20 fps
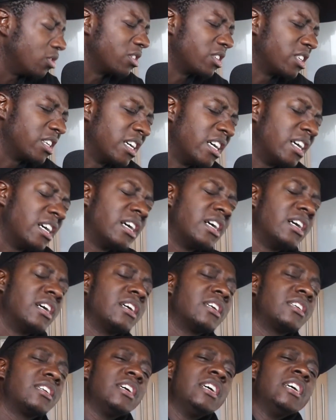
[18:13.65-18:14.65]

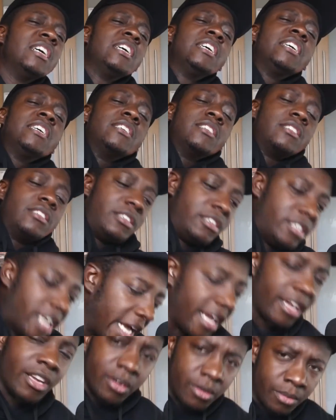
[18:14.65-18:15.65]
God
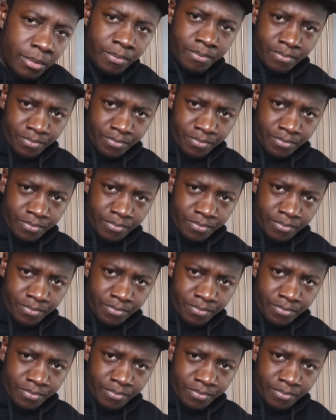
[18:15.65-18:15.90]
damn.